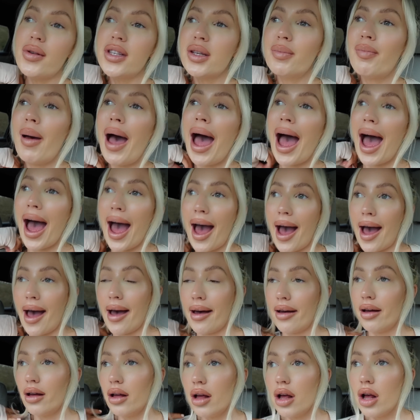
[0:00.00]
was a
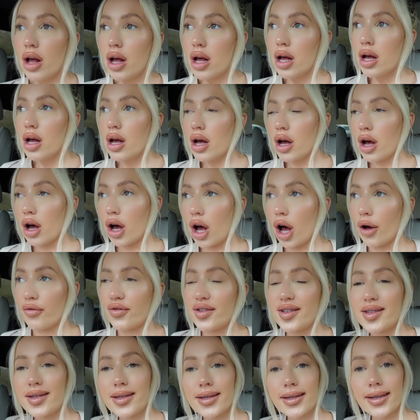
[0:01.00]
pair of
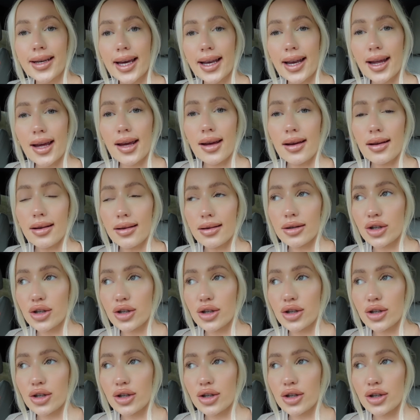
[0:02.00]
skinny